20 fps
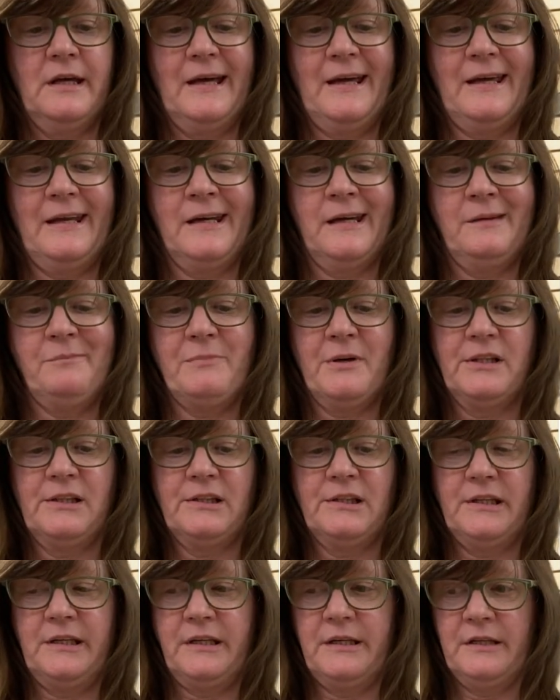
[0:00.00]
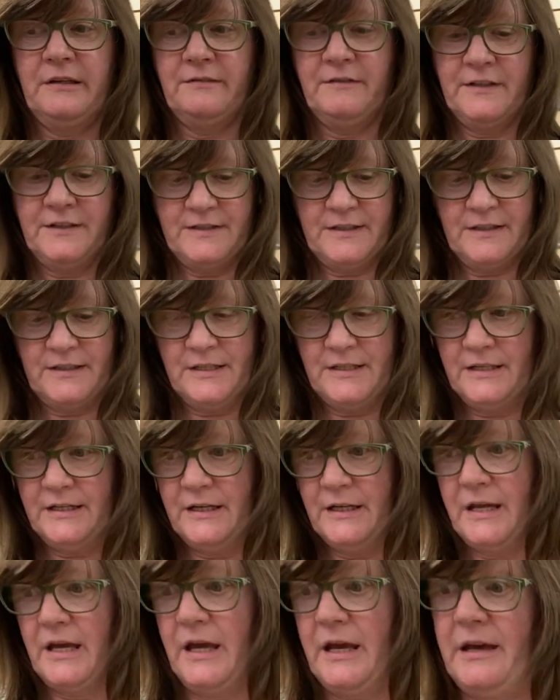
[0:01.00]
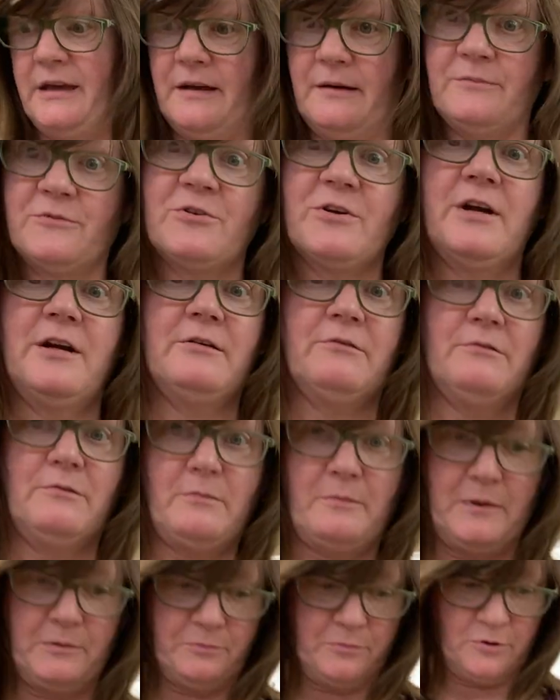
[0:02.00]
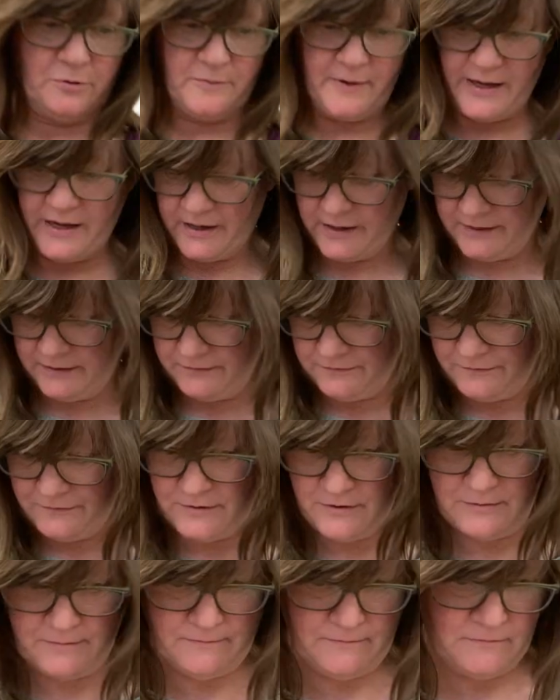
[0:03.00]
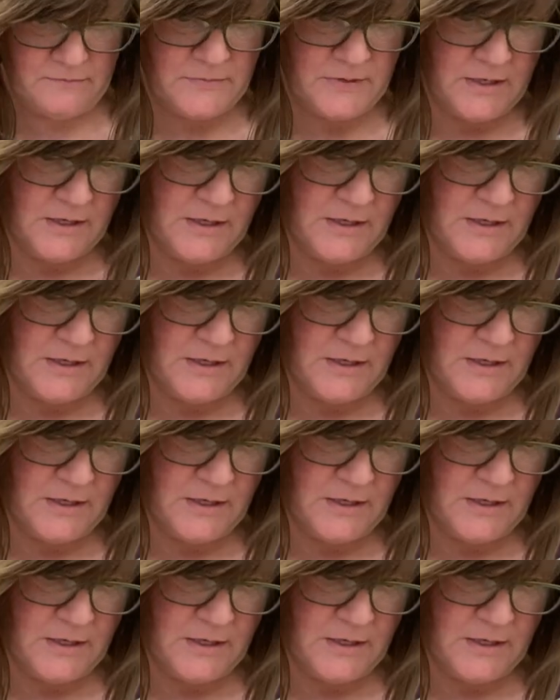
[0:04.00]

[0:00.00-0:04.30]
and I believe it's a DK. I'm trying to remember back from